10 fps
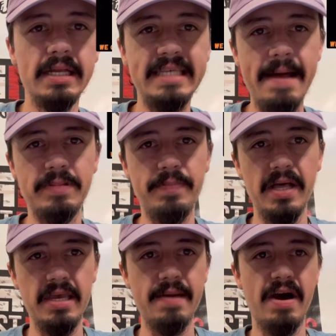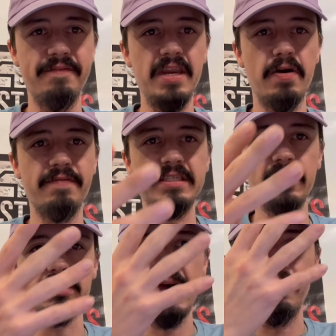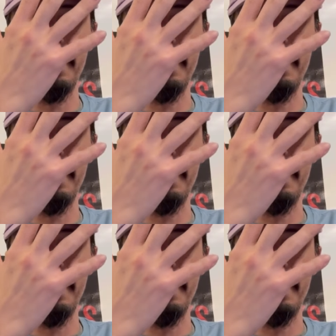Tap the bell. You get my video every single time it